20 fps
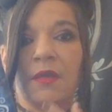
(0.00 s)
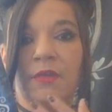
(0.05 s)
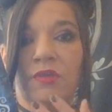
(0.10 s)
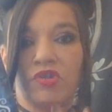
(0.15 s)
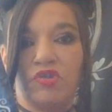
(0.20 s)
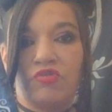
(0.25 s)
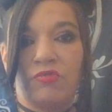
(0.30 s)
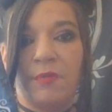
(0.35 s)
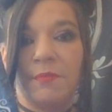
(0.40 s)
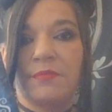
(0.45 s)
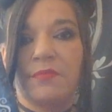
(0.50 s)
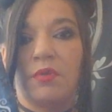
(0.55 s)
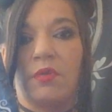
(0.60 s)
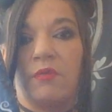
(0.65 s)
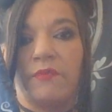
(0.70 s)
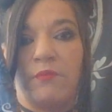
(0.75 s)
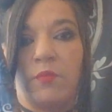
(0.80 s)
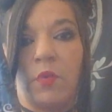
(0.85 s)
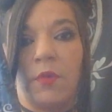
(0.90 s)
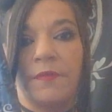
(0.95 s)
script
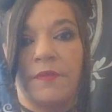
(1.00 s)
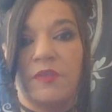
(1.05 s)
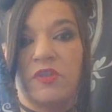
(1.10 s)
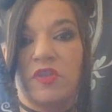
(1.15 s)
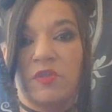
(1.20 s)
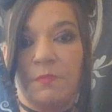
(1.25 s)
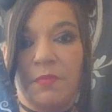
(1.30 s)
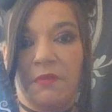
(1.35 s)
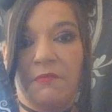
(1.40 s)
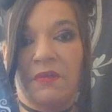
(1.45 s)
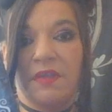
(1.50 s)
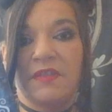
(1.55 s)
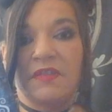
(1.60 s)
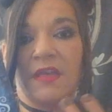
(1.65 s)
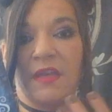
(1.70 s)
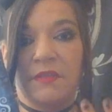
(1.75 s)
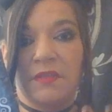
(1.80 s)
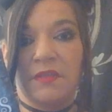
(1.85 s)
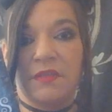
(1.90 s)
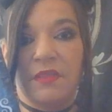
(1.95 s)
of what the spirits
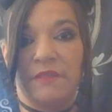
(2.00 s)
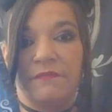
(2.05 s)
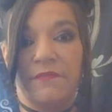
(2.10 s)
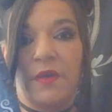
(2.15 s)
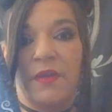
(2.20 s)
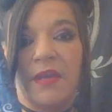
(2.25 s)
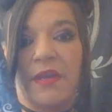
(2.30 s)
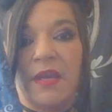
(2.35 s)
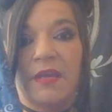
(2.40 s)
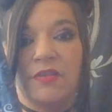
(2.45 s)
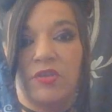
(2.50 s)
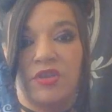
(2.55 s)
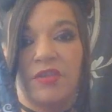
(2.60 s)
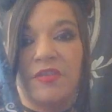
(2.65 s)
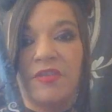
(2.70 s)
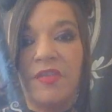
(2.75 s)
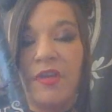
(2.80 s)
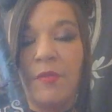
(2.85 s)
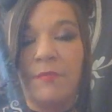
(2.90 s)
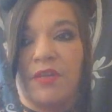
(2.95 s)
and the divine energies
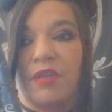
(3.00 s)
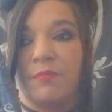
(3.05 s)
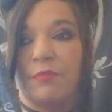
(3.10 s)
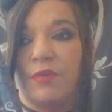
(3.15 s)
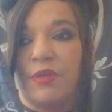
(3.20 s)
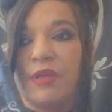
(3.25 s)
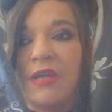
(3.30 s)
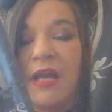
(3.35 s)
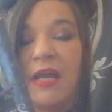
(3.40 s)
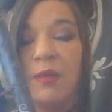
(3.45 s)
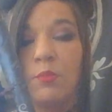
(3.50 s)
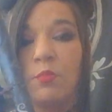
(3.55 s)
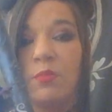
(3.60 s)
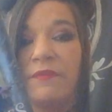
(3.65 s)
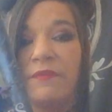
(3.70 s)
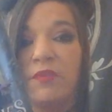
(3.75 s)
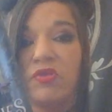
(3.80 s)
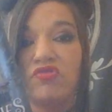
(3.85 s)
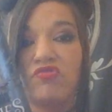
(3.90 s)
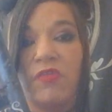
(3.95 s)
that I'm communicating
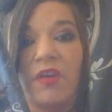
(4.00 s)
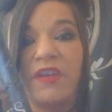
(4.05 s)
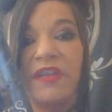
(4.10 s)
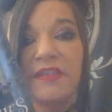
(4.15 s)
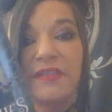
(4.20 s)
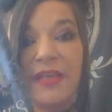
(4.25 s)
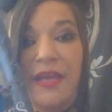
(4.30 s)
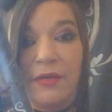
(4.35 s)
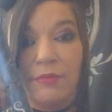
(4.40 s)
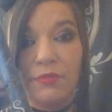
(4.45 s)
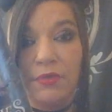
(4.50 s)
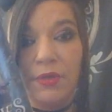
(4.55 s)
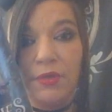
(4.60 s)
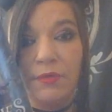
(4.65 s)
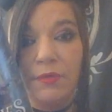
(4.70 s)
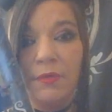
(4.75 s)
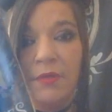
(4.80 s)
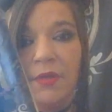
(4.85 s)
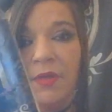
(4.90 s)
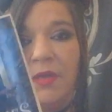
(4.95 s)
with are trying to tell
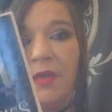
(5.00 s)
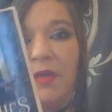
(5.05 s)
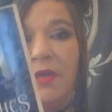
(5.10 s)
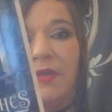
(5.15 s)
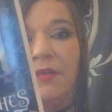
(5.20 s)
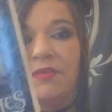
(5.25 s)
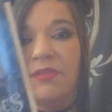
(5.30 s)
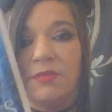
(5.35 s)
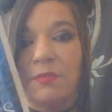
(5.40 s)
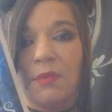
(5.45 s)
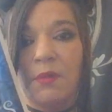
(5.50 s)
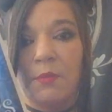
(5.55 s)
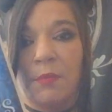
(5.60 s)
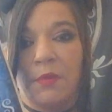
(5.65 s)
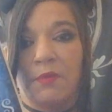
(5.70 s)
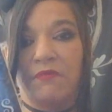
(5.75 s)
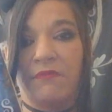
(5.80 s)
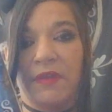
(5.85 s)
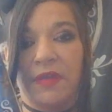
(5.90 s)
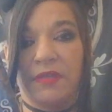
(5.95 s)
you. So I
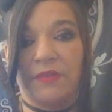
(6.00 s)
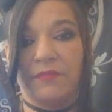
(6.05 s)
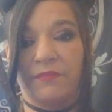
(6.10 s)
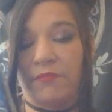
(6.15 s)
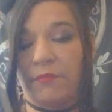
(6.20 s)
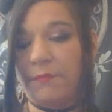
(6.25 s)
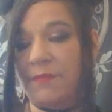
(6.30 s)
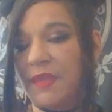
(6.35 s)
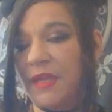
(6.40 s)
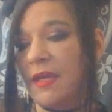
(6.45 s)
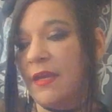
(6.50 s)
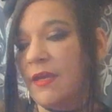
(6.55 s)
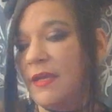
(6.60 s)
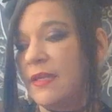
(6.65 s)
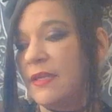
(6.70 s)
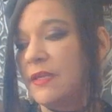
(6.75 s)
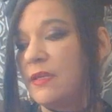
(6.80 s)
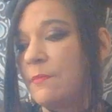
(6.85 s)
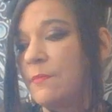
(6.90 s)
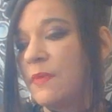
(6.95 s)
will read from that
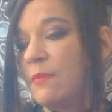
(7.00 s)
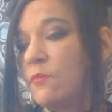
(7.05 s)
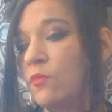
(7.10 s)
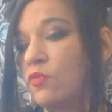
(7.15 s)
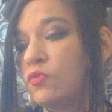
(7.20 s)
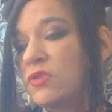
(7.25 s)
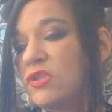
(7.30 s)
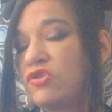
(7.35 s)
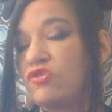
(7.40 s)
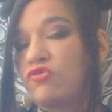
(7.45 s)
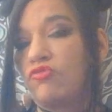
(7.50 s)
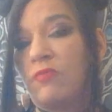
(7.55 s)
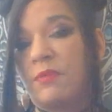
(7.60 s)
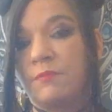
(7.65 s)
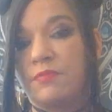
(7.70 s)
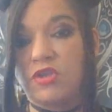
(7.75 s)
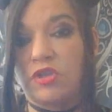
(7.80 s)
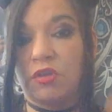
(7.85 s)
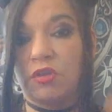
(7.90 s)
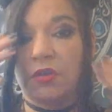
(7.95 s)
in a bit more
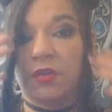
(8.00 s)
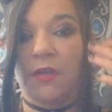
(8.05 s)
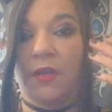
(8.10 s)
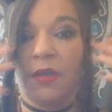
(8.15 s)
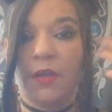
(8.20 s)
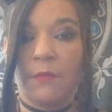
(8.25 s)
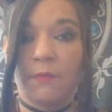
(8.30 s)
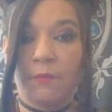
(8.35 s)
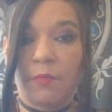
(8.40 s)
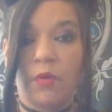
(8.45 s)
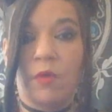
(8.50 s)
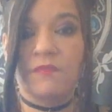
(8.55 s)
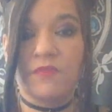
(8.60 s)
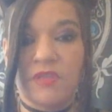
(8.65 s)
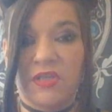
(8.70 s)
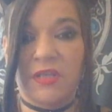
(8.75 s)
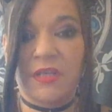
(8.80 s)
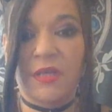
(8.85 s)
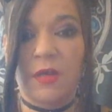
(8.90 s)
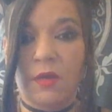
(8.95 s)
description. But
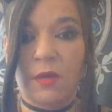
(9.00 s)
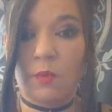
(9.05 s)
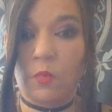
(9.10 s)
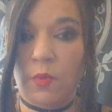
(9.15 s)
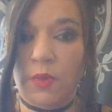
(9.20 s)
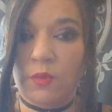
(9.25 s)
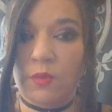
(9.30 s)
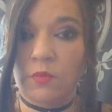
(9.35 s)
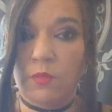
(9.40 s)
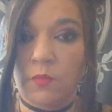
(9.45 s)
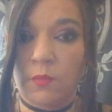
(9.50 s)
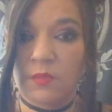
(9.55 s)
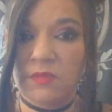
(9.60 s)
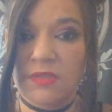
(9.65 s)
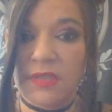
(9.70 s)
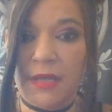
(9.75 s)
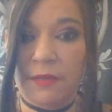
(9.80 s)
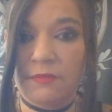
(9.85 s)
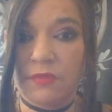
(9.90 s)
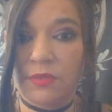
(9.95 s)
obviously I will
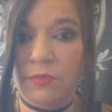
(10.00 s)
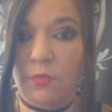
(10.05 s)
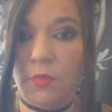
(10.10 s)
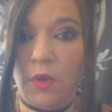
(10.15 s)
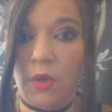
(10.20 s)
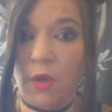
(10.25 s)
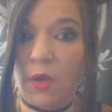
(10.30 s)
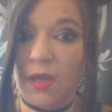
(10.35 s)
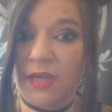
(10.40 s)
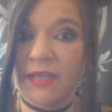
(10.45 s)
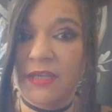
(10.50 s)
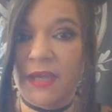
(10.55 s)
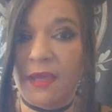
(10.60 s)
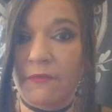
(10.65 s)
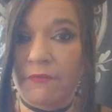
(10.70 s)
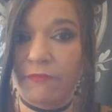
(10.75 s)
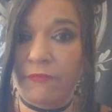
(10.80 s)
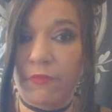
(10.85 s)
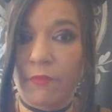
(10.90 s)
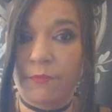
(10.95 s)
tell you what I
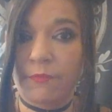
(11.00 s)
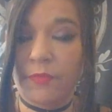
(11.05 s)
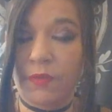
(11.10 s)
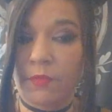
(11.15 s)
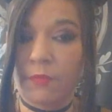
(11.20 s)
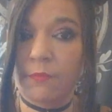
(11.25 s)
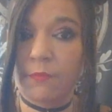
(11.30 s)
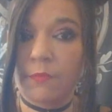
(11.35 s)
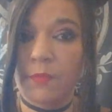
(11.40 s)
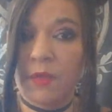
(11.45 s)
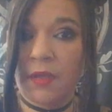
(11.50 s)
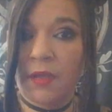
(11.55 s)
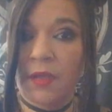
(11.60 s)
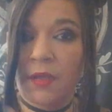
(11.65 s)
get from them